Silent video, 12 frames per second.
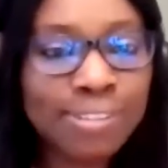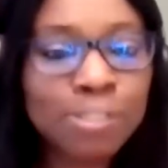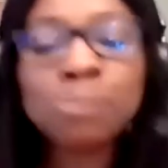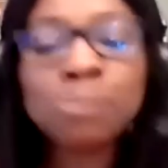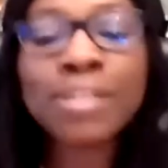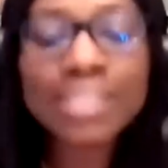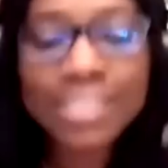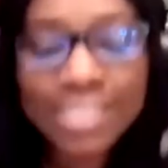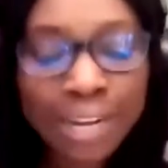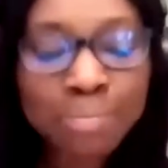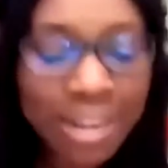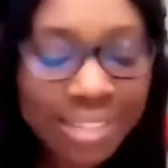You must
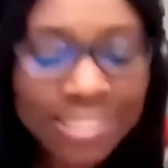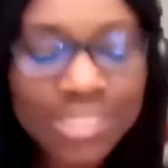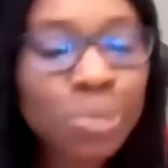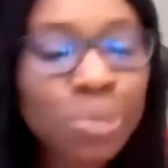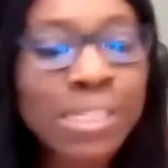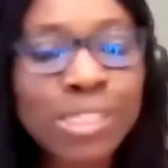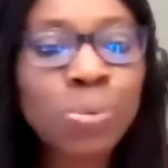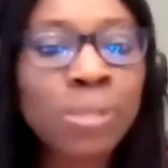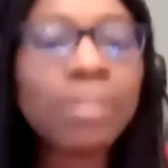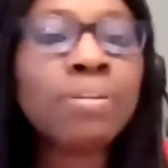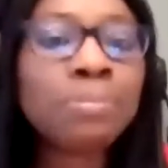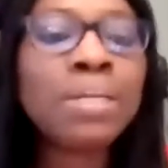japa this
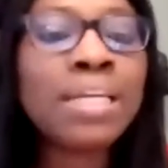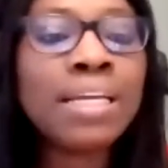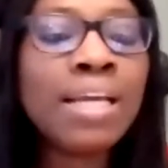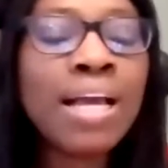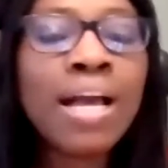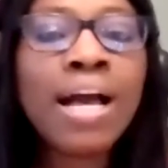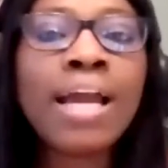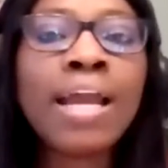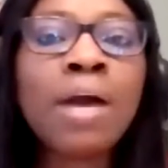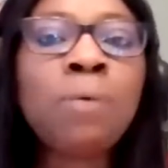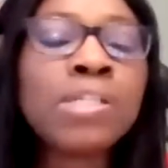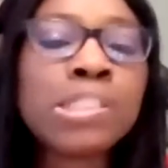2023,
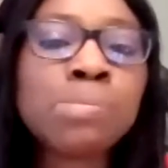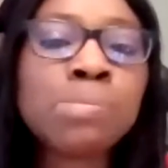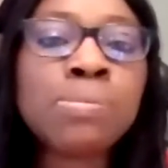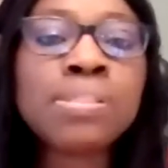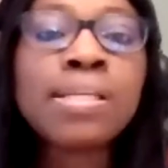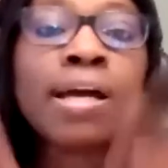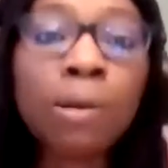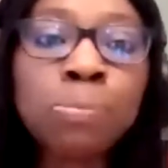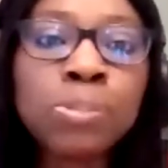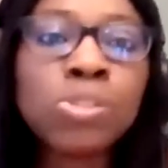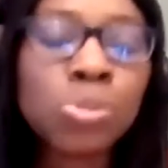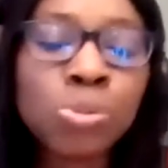and I want to be able to
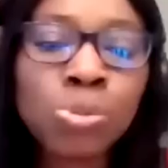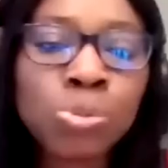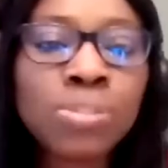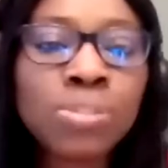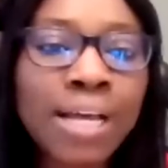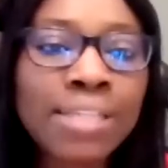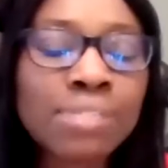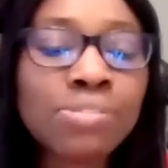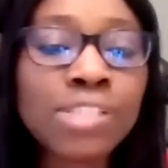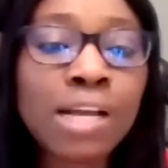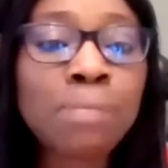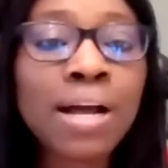help you to do that.
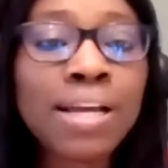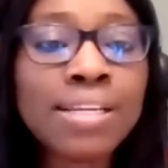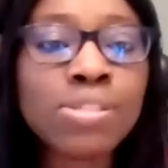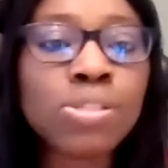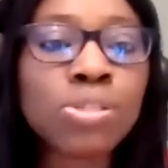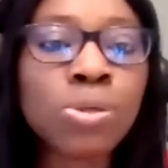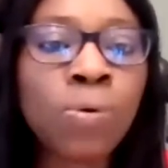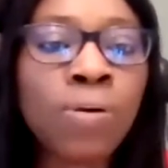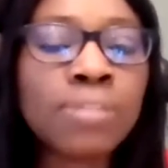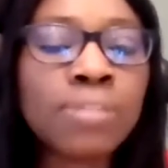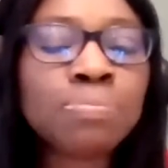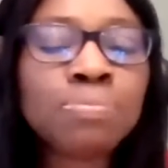If japa is
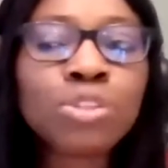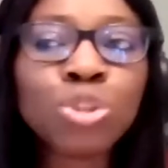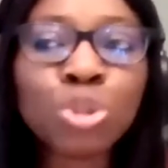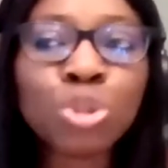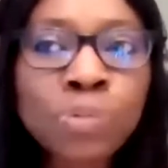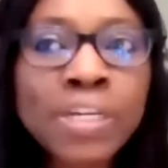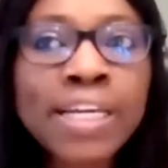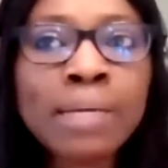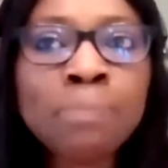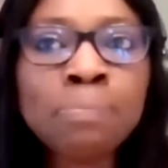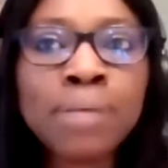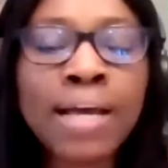your
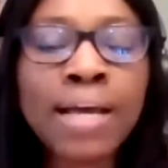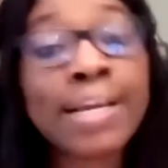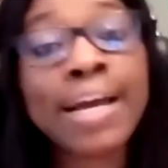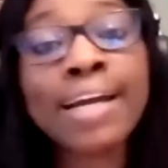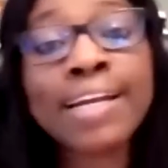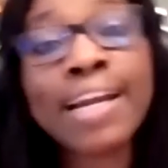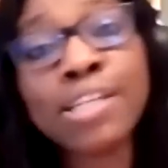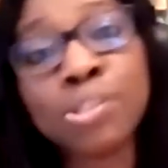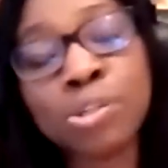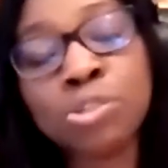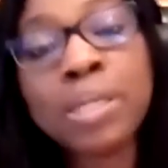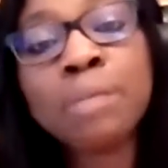dream and Canada
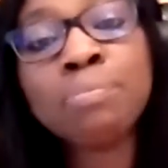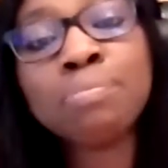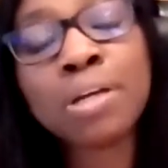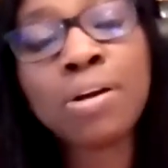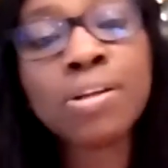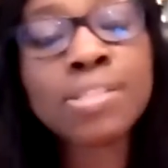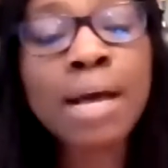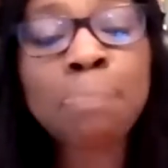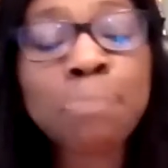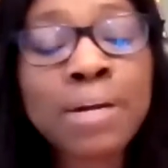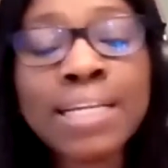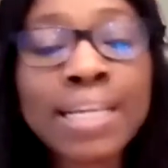is your dream, because
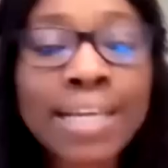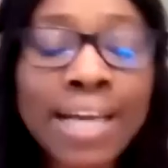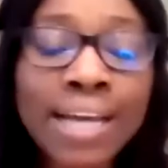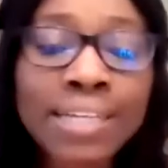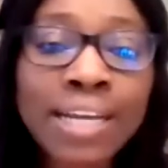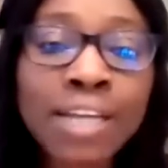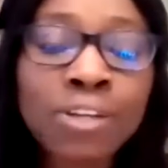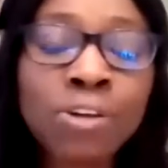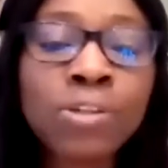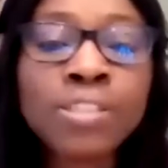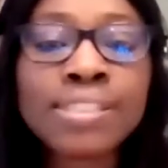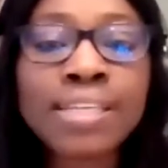apparently in Canada,
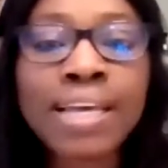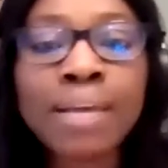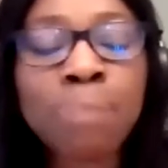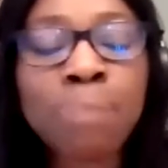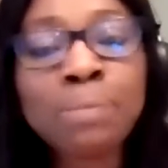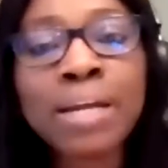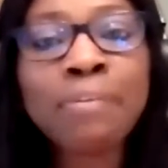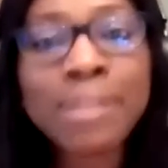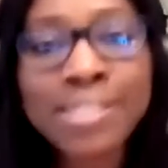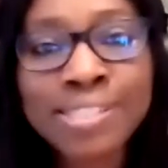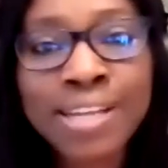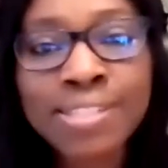you're going to get
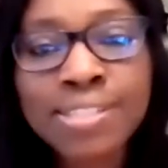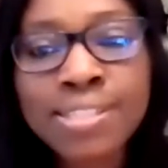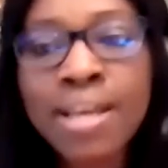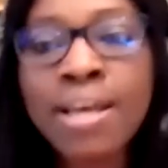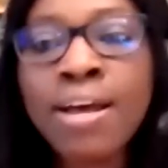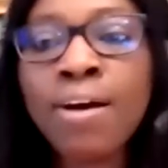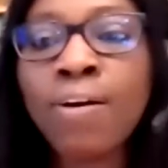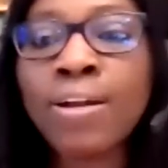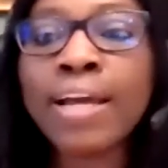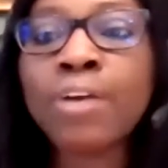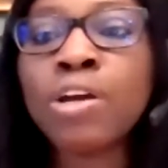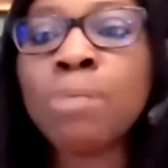permanent residence,
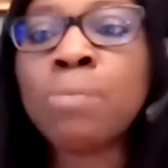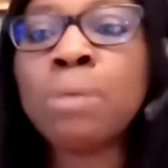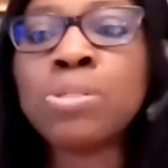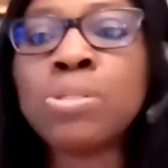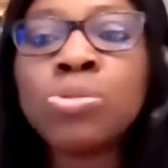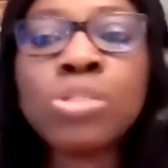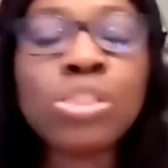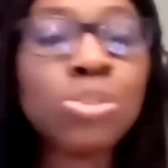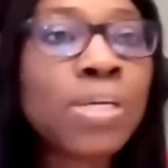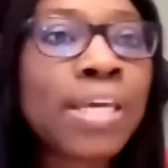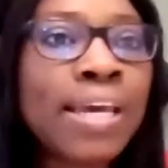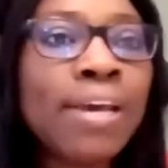unlike going maybe to the
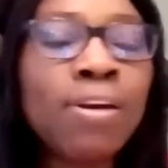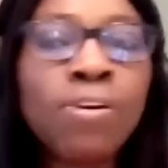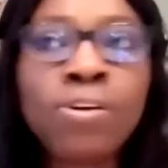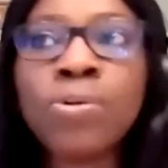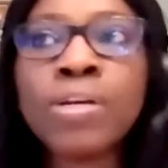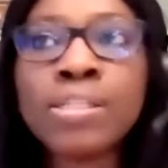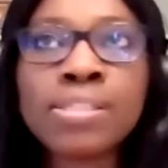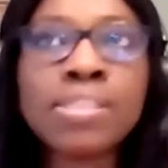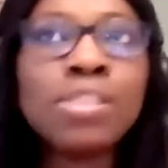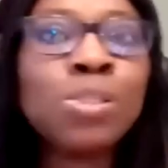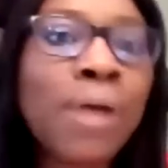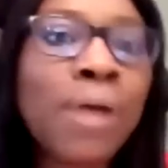UK or going
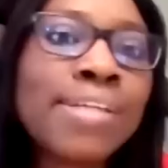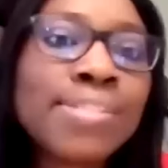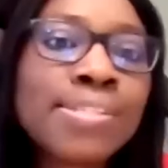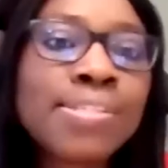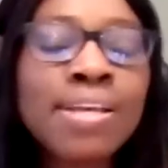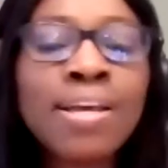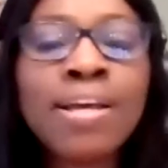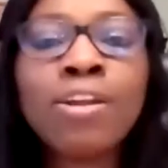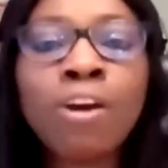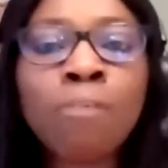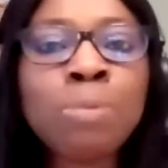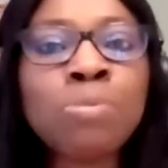to the US,
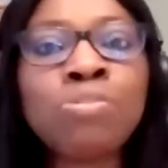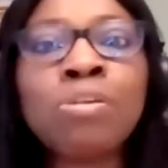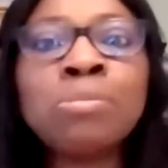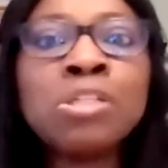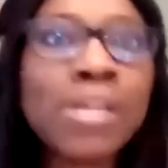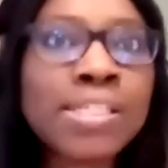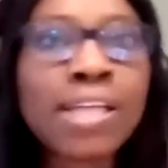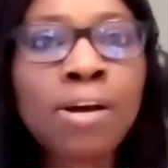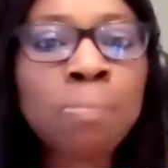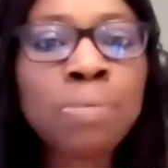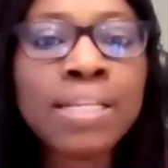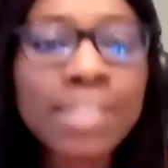a lot of people from the US
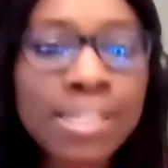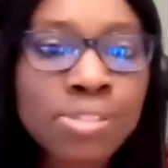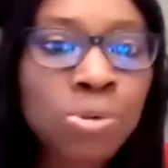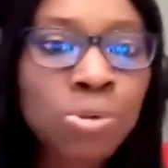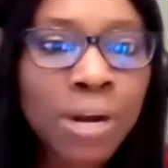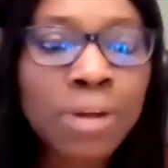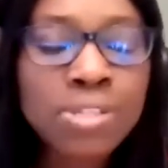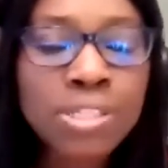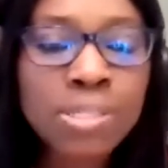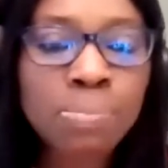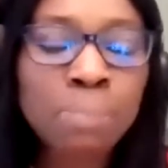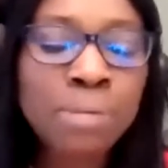are complaining there's no
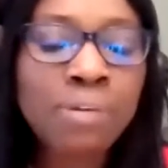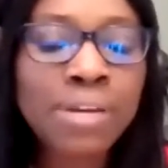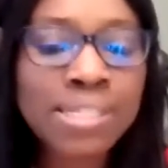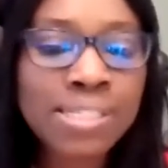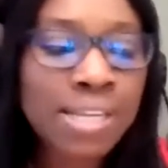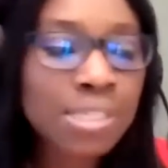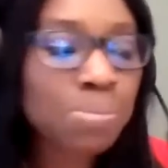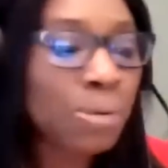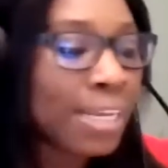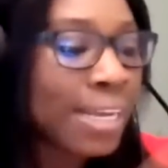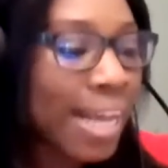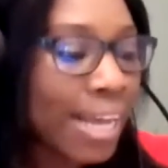route to permanent residence,
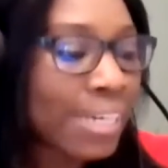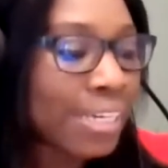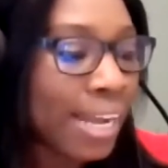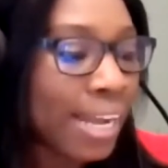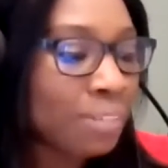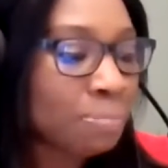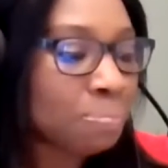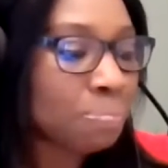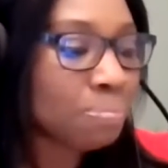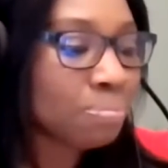but in Canada,